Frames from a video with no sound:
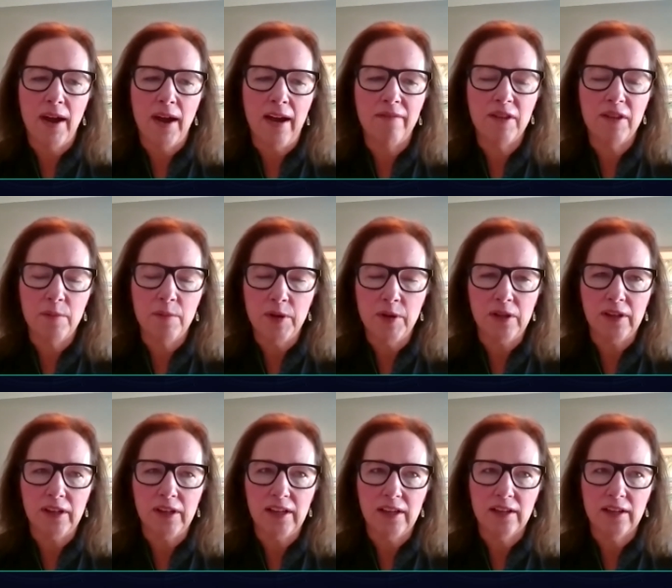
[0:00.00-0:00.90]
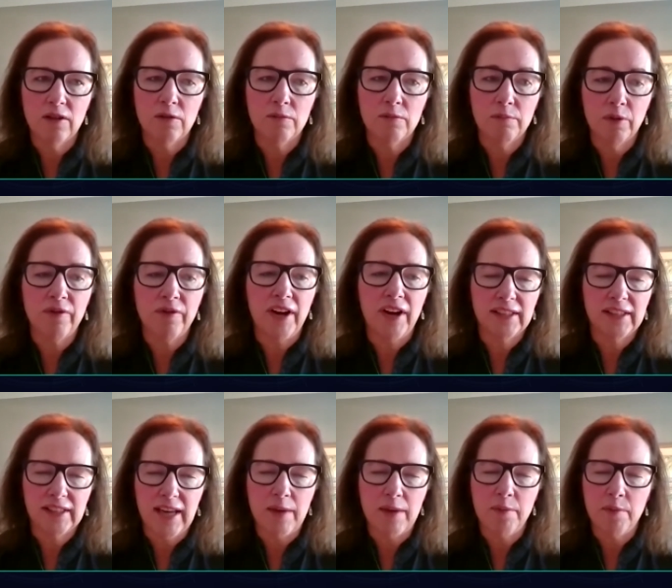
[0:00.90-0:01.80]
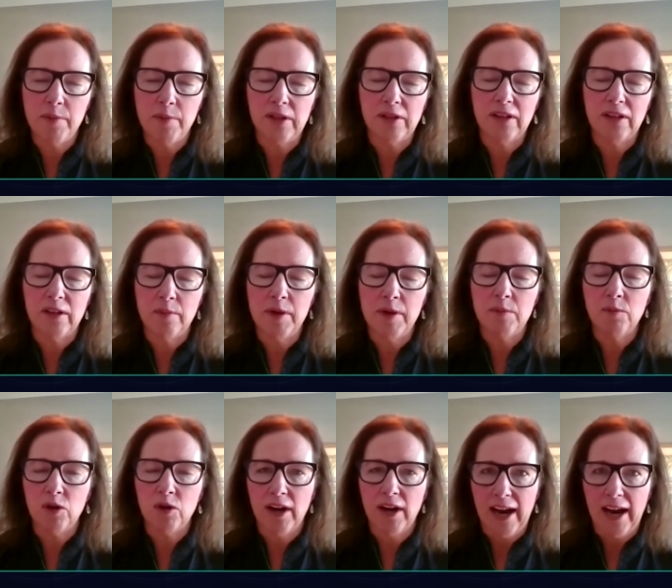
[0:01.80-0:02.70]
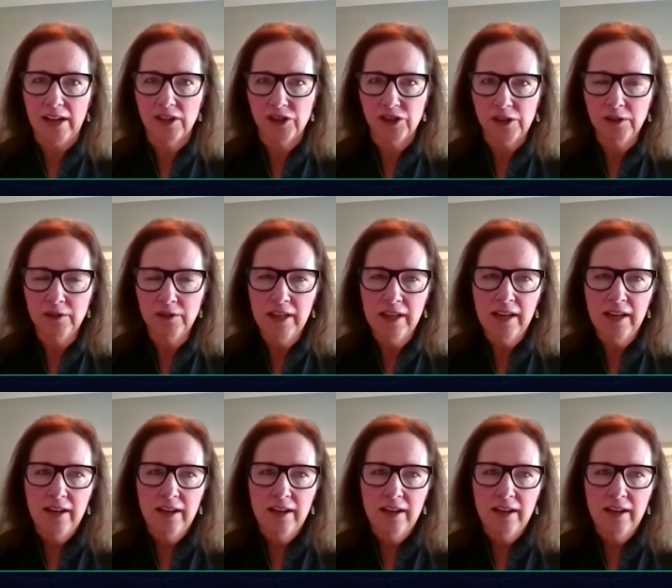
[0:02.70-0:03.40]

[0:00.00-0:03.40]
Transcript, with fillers: have the ability or provides the capability to be more agile